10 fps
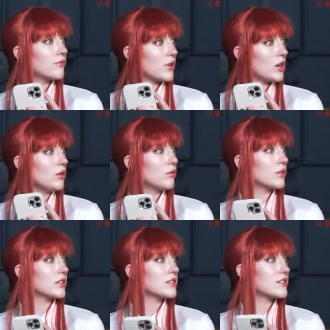Oh, it
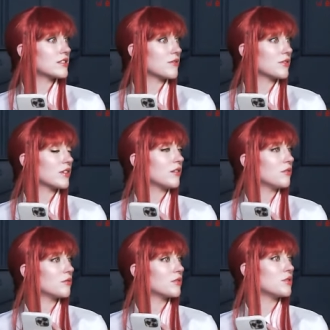is definitely, oh,
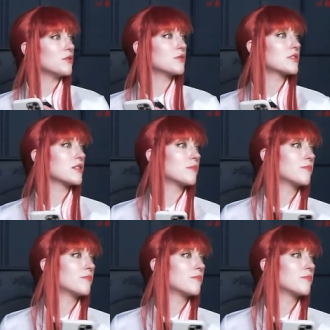you used the...